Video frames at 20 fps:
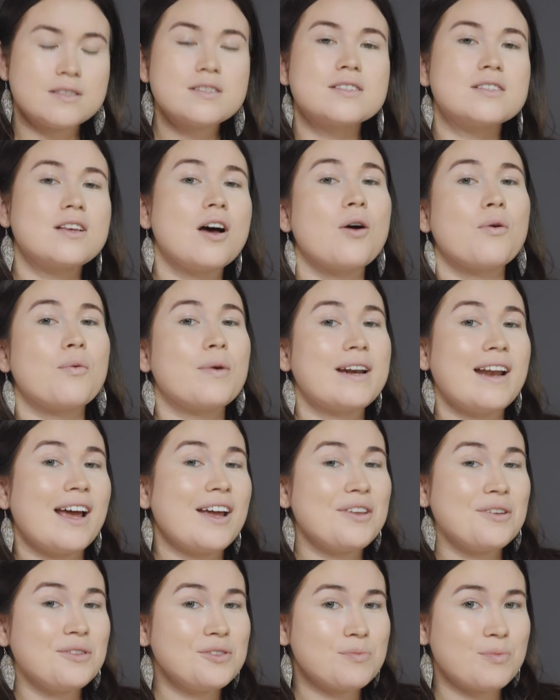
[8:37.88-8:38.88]
So when I
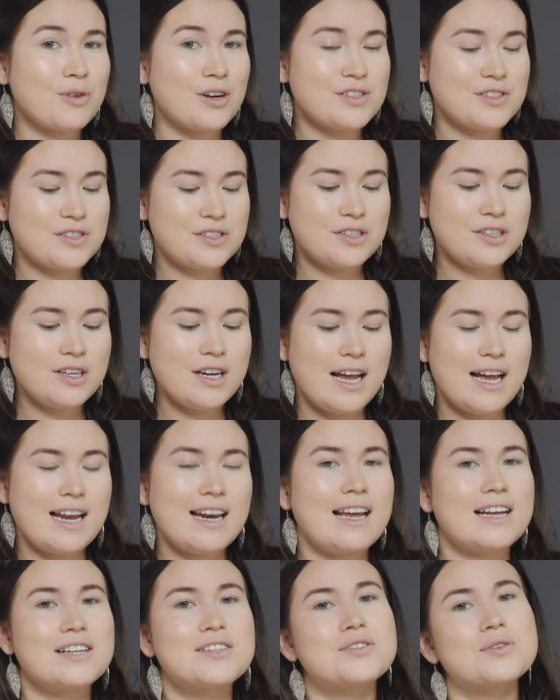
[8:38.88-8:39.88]
use bronzer, I
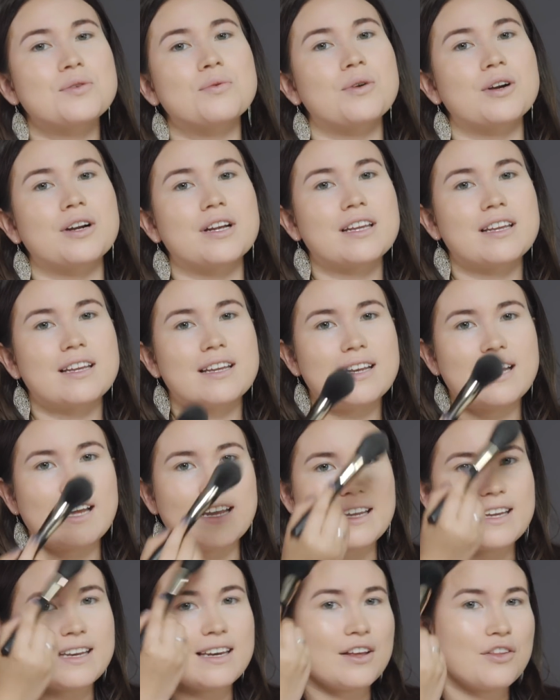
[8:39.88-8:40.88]
like to work
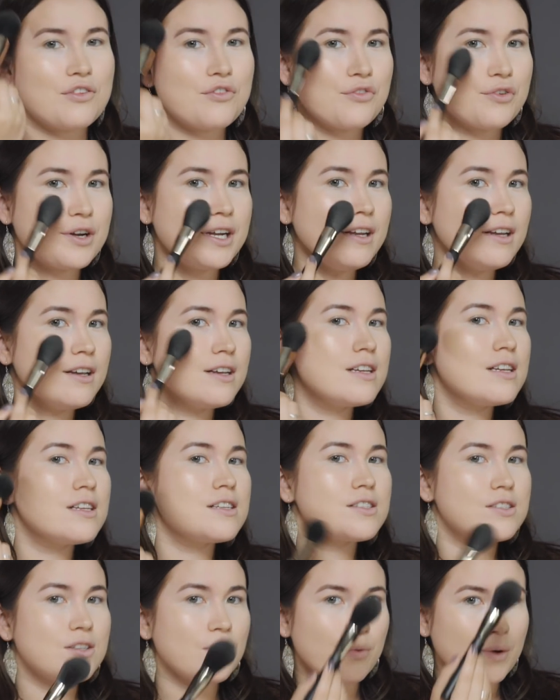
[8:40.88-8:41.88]
like in a 3.
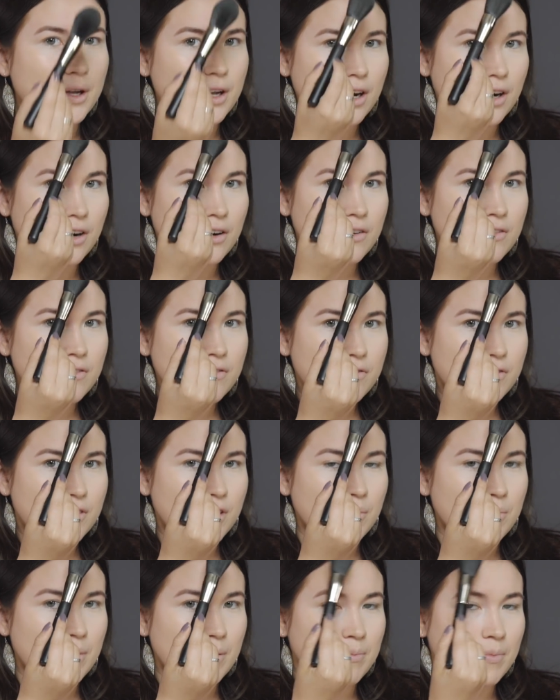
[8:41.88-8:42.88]
So we go
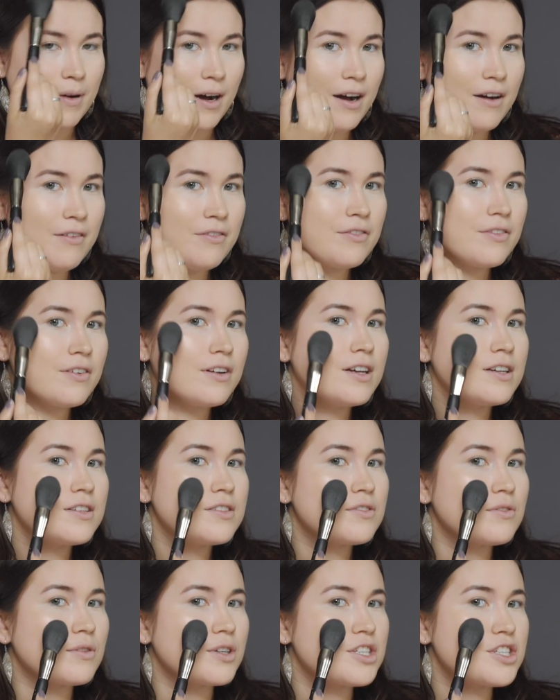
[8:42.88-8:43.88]
from above
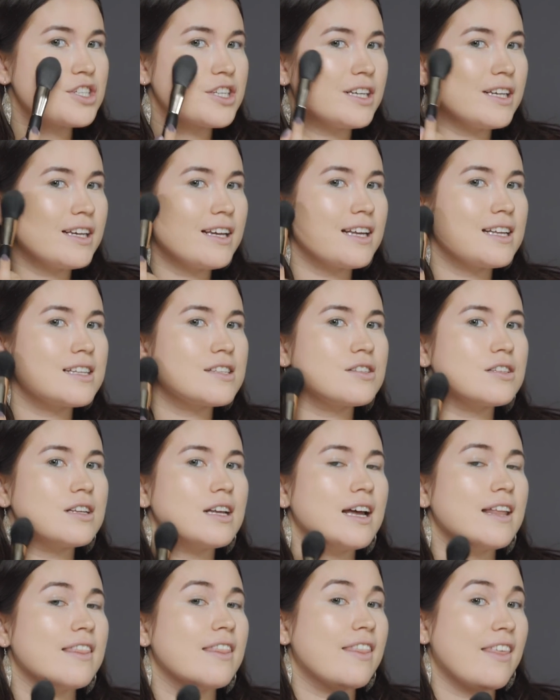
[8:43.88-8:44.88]
to our cheek
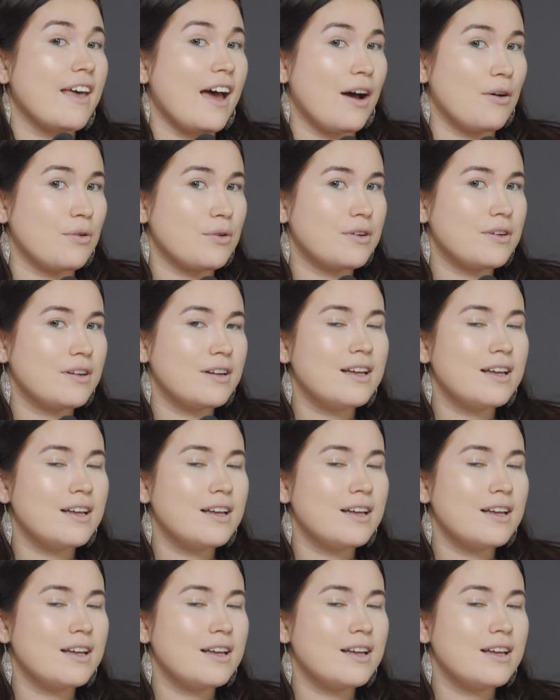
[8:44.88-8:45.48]
and down.